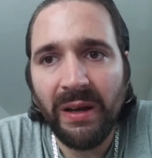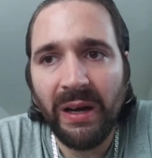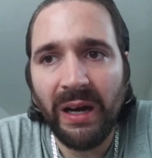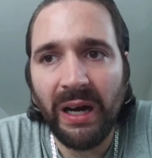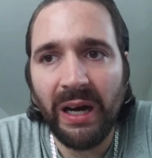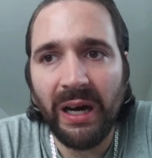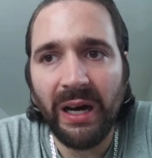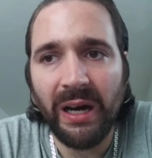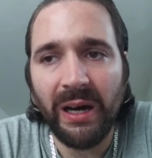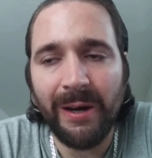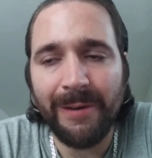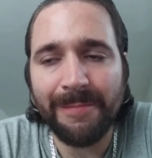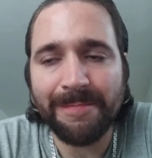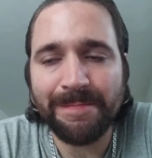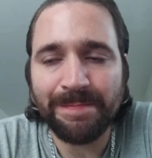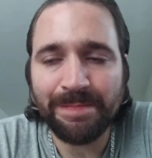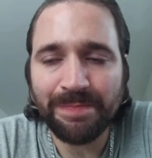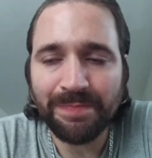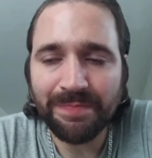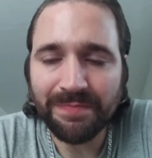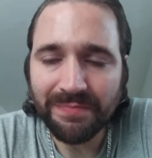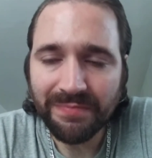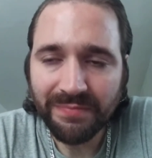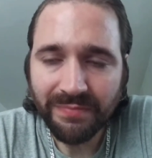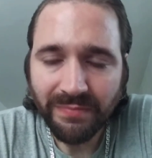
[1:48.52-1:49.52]
Um,
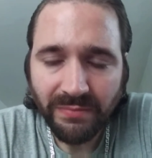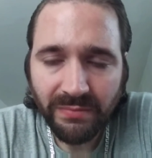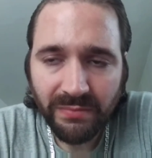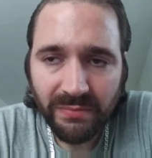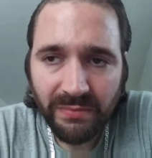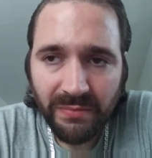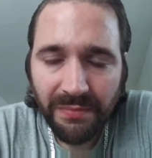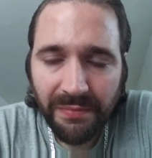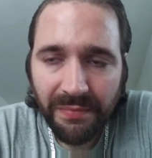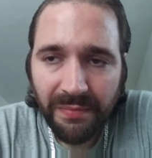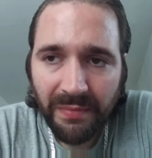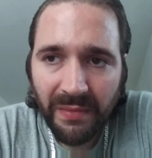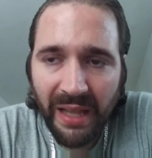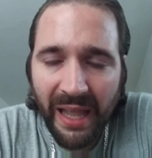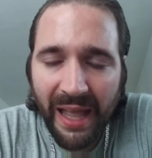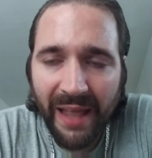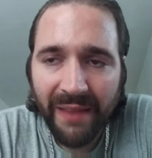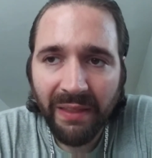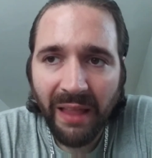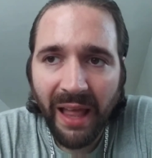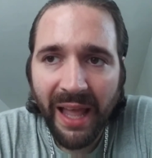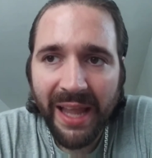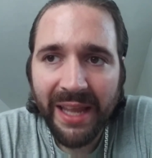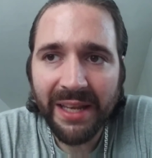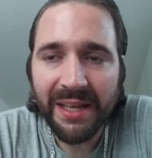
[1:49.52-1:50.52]
and
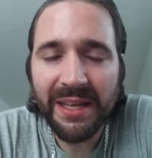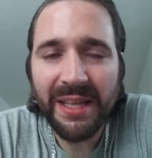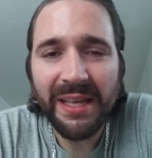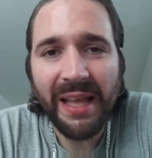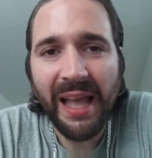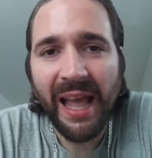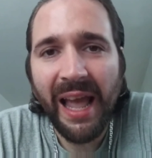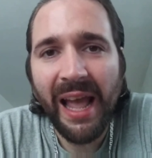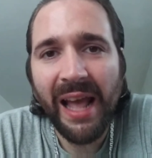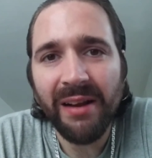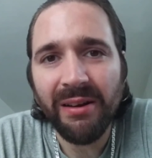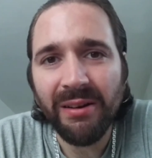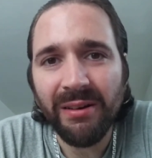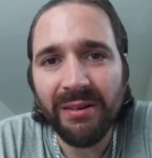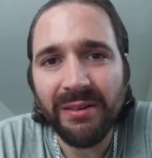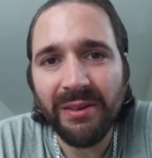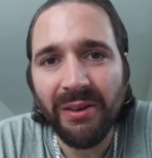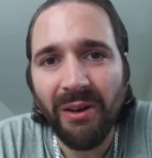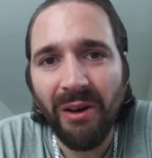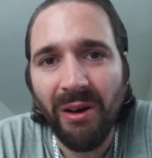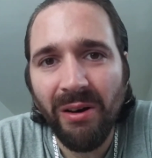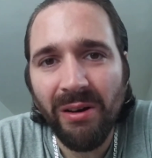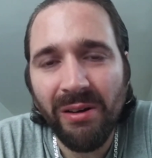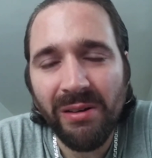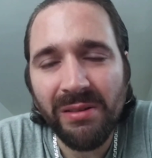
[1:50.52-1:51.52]
like
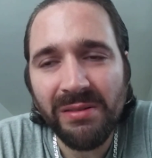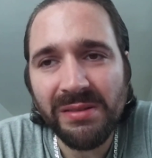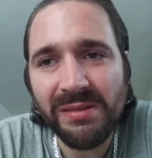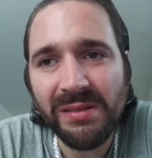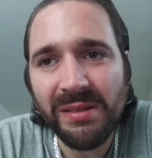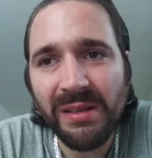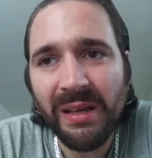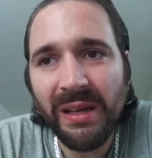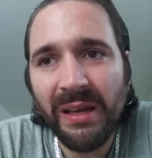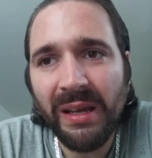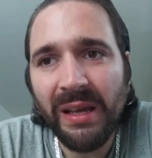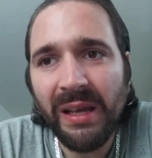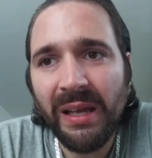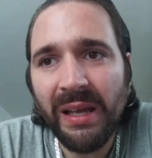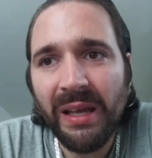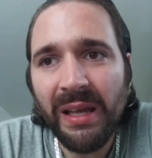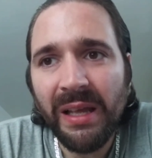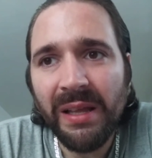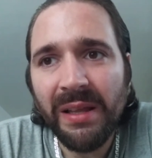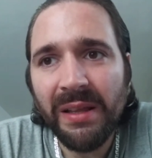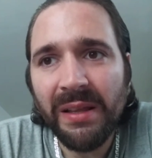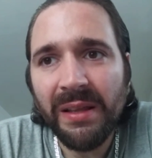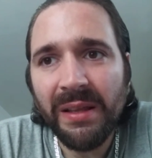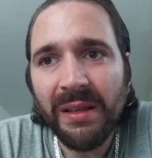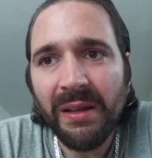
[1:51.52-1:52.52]
Neanderthals,
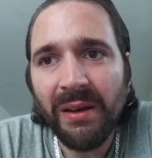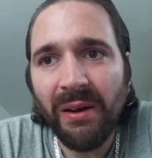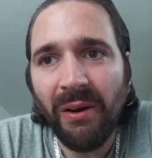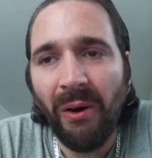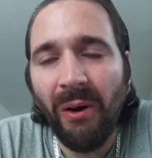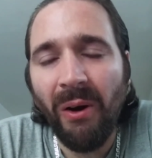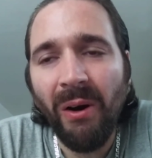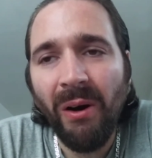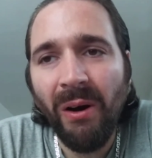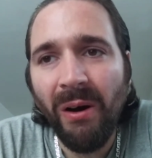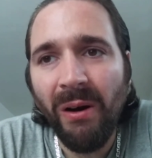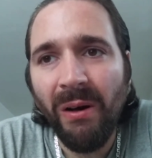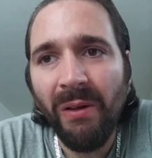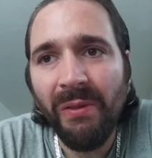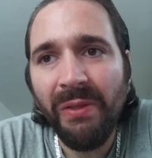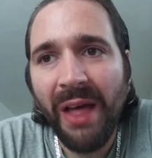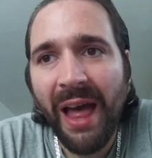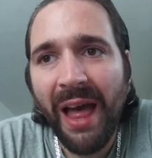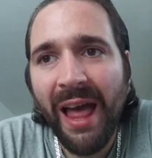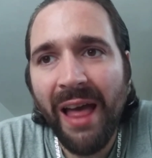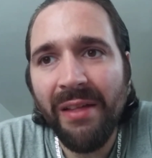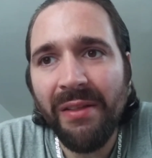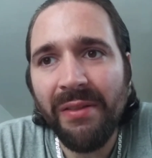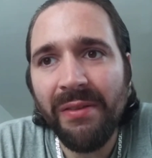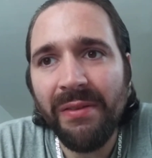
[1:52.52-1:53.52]
all
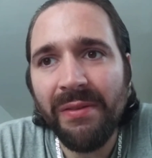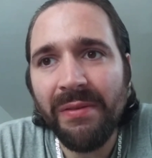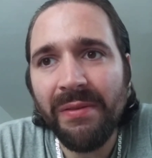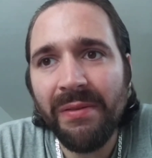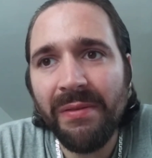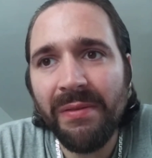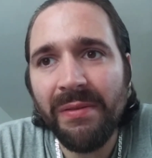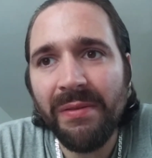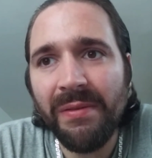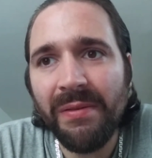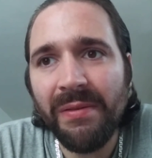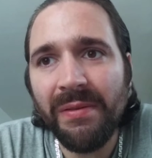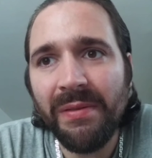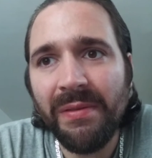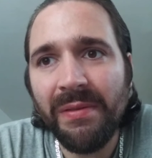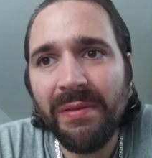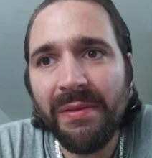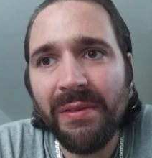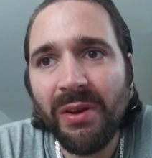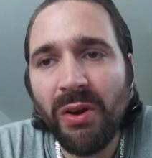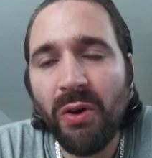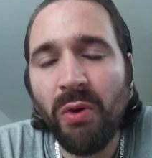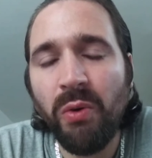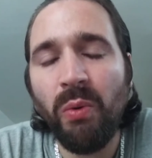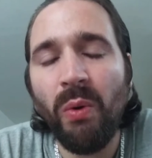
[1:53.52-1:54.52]
that
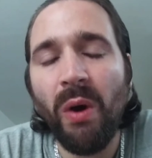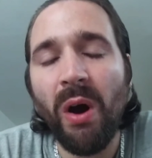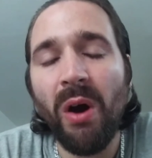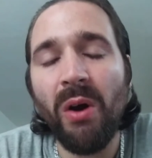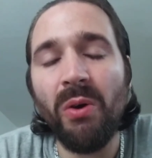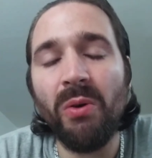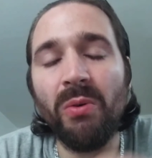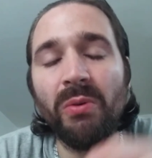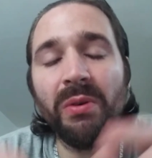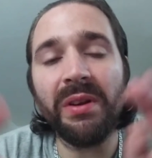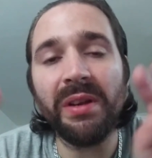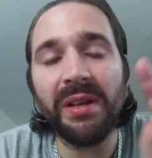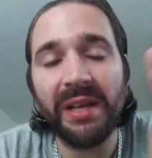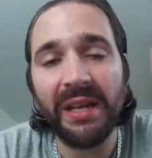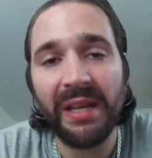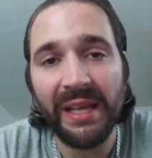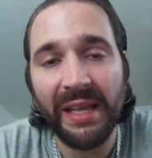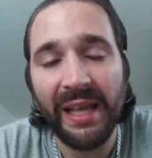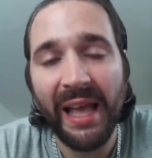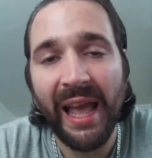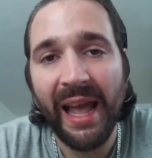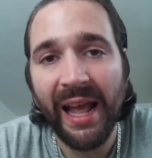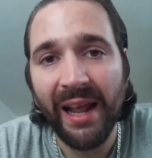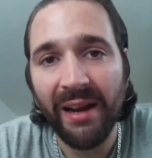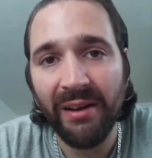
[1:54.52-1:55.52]
quote
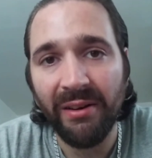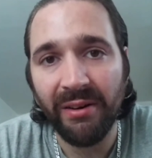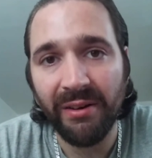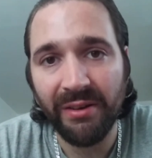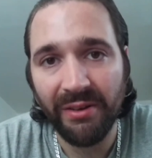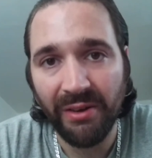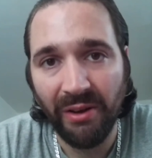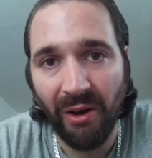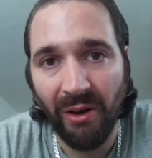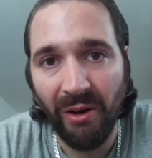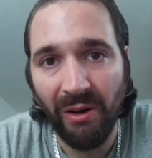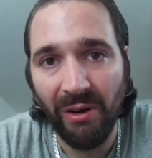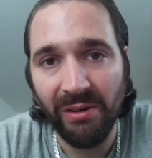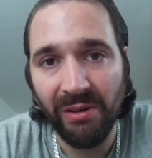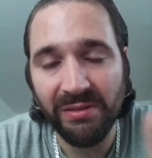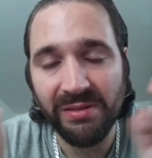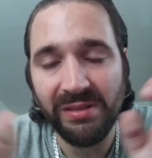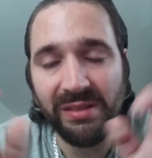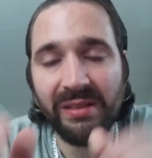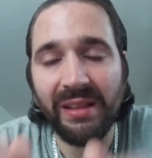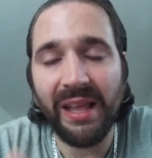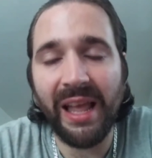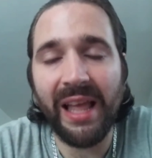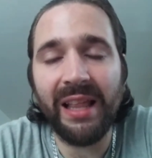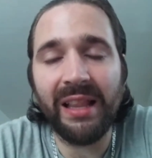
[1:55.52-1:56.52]

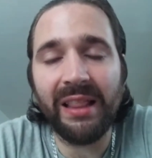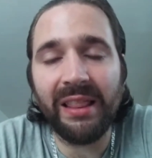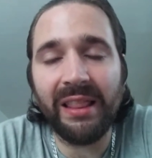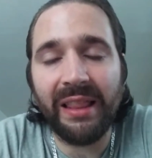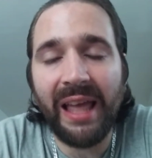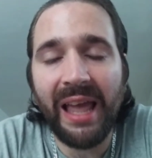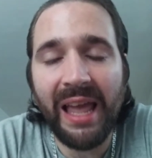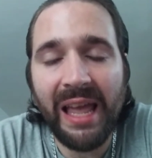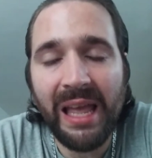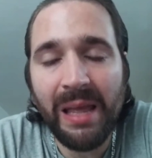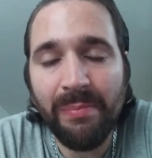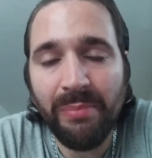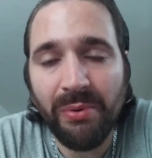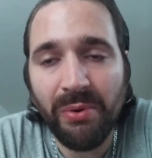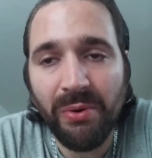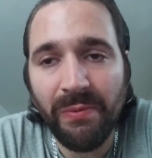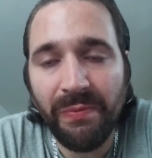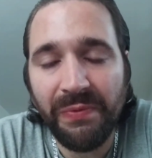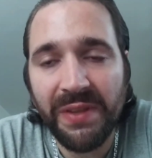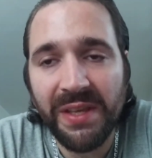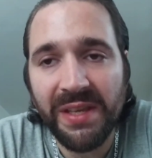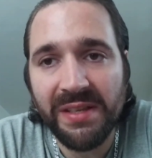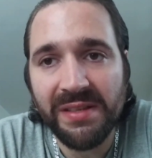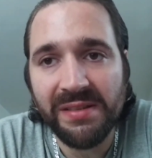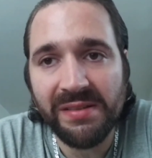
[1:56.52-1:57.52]
Neanderthals, they
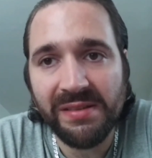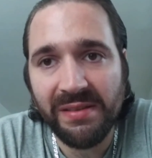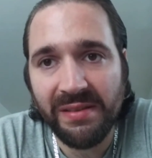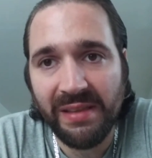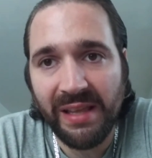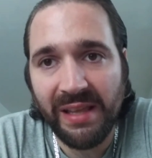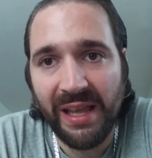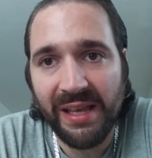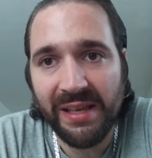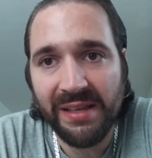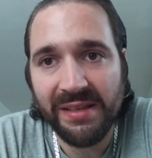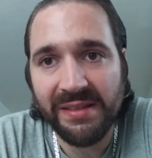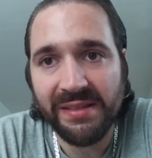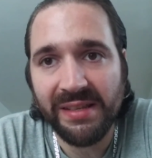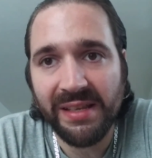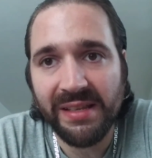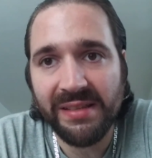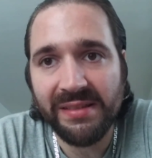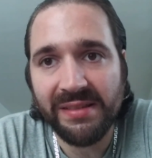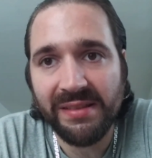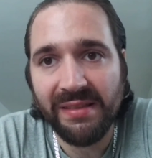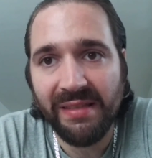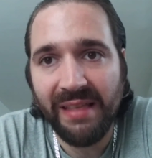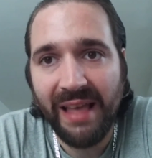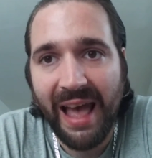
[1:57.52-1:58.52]
labeled these things
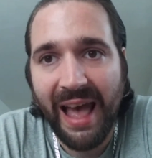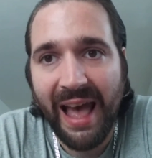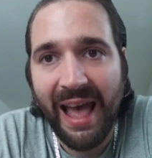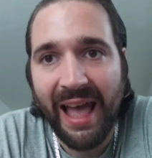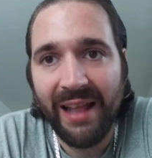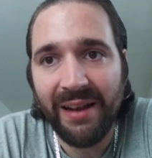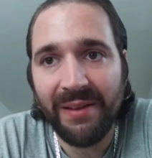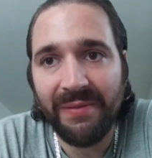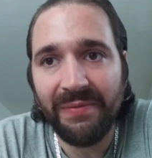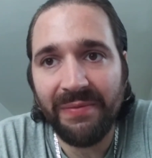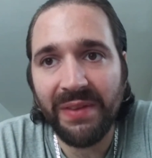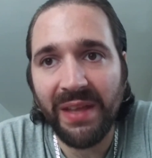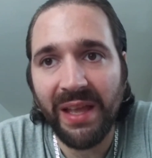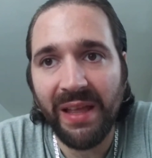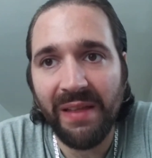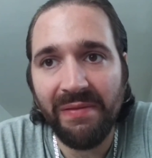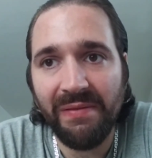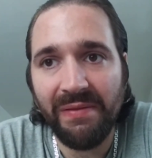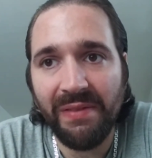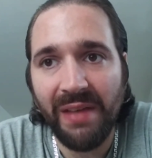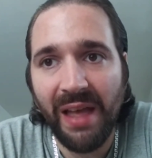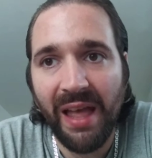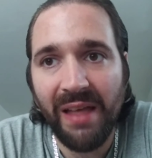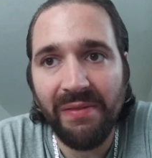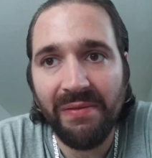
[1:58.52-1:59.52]
as that
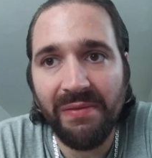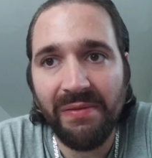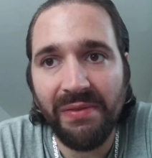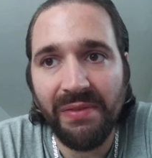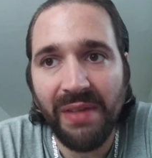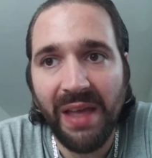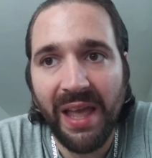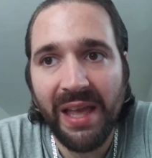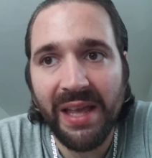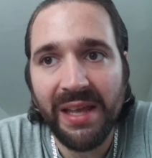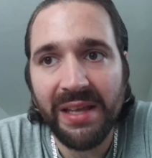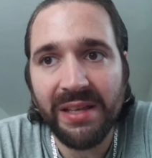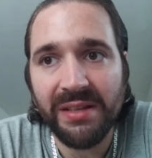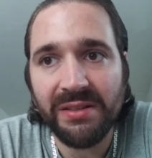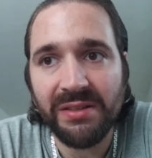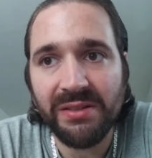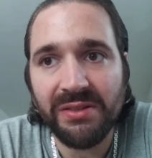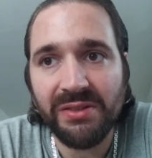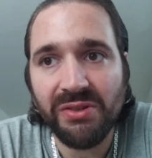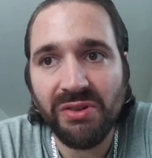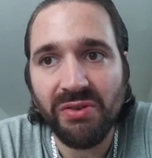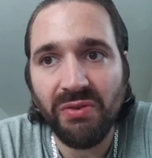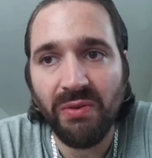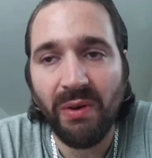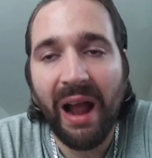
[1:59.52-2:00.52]
and then they
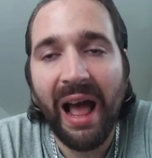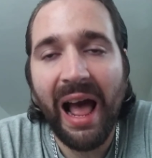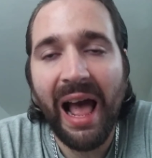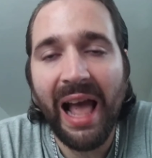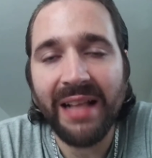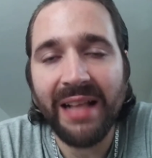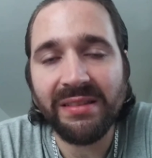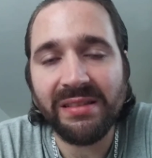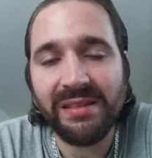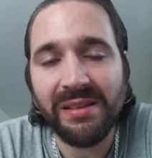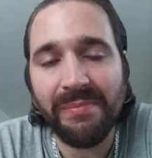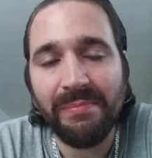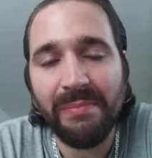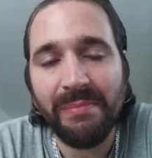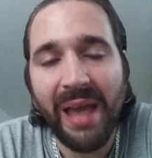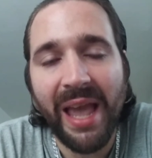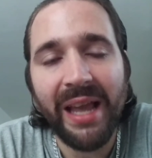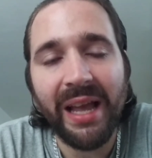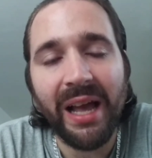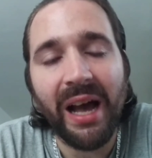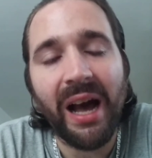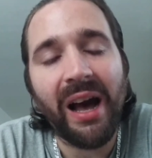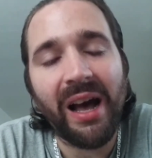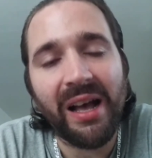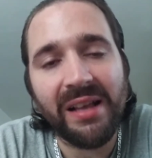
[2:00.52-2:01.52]
tried to
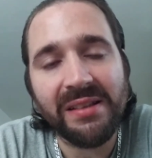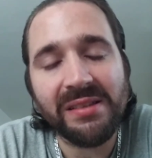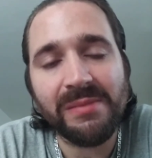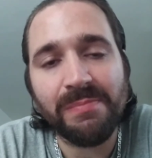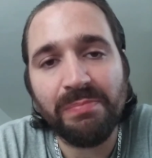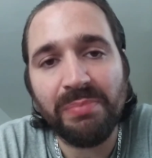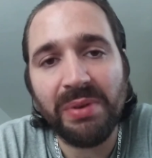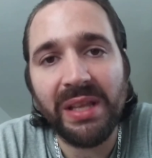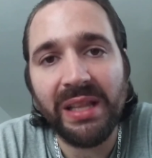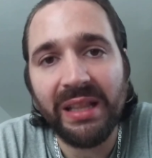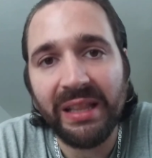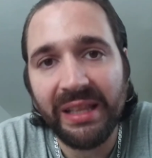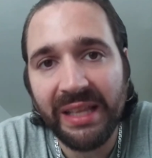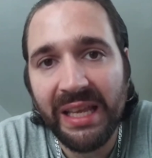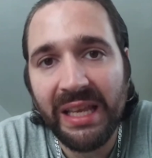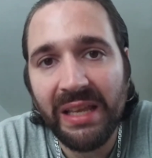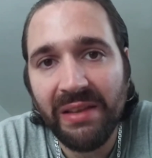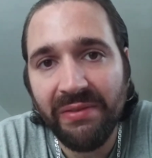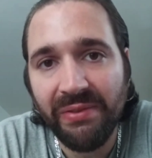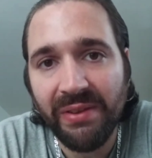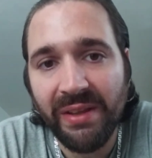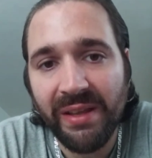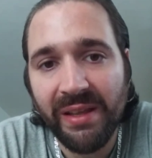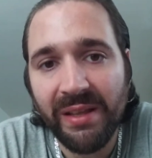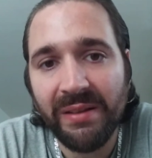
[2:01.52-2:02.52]
make us
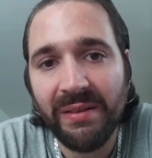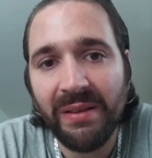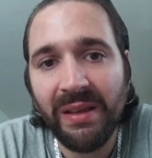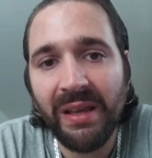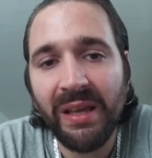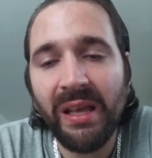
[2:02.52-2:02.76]
believe it.